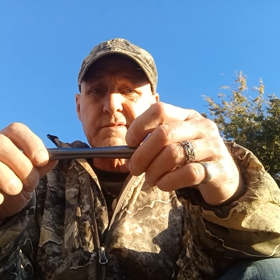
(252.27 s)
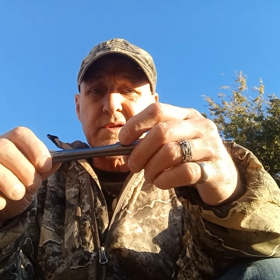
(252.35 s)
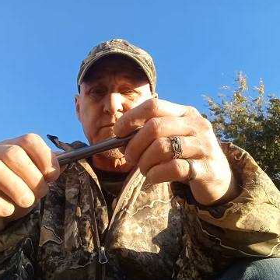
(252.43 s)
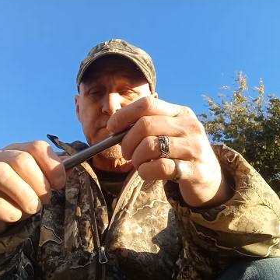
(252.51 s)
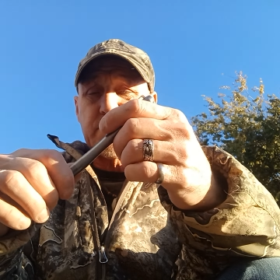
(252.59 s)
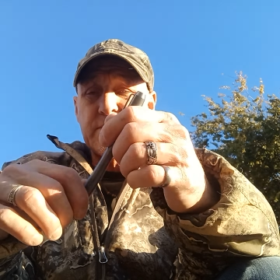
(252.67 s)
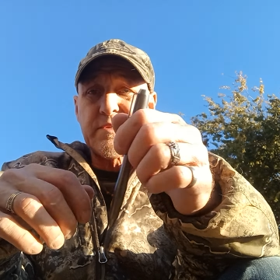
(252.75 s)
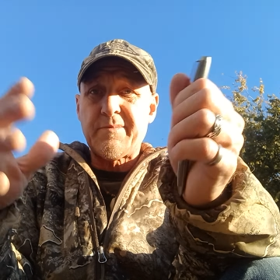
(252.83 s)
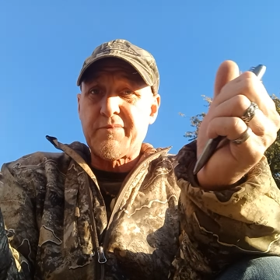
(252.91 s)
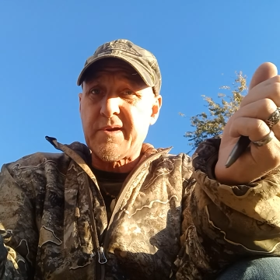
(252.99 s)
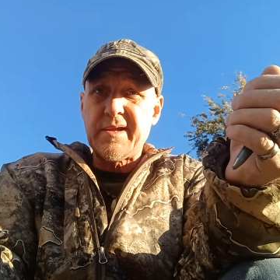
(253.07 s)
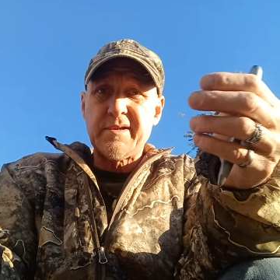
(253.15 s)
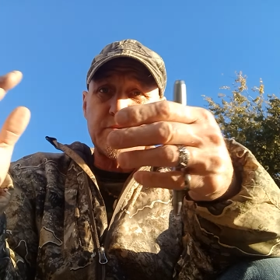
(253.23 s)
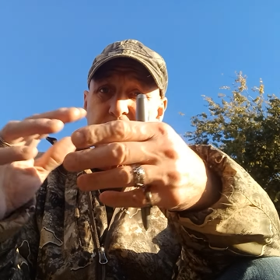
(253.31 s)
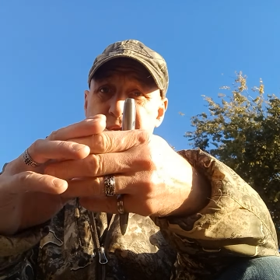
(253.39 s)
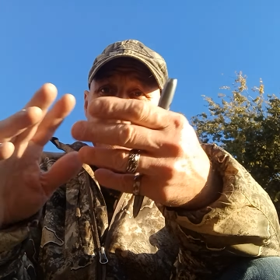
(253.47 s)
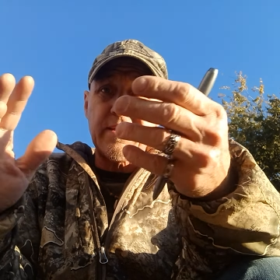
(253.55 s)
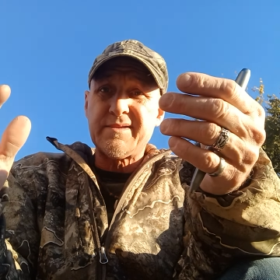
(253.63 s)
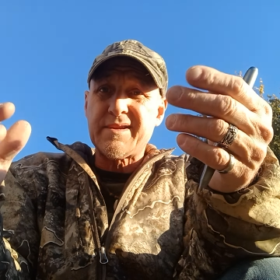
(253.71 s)
We separated, shook
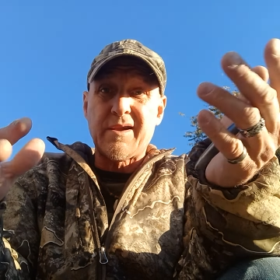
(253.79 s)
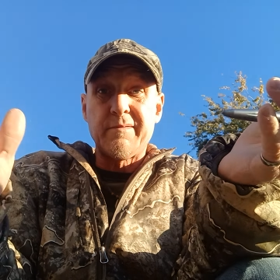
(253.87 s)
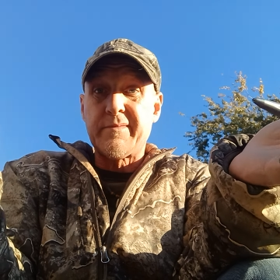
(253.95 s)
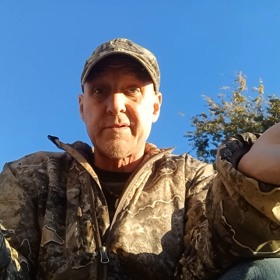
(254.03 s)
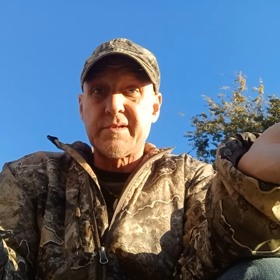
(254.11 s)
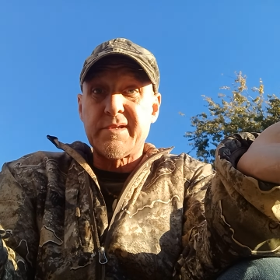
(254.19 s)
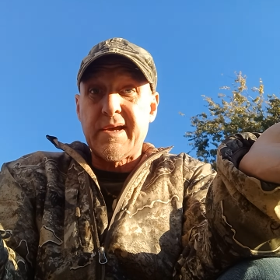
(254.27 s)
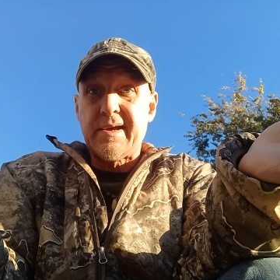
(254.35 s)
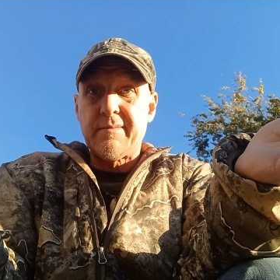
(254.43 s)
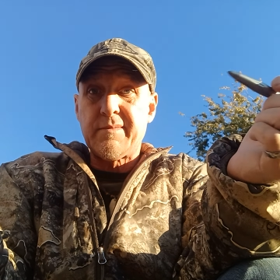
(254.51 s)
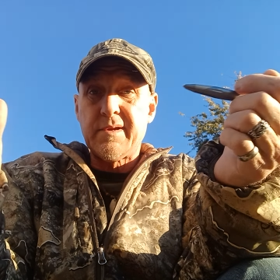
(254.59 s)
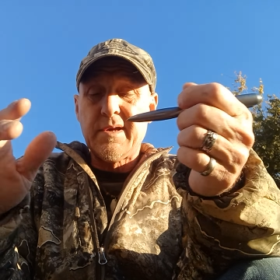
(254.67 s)
hands. I don't remember his name,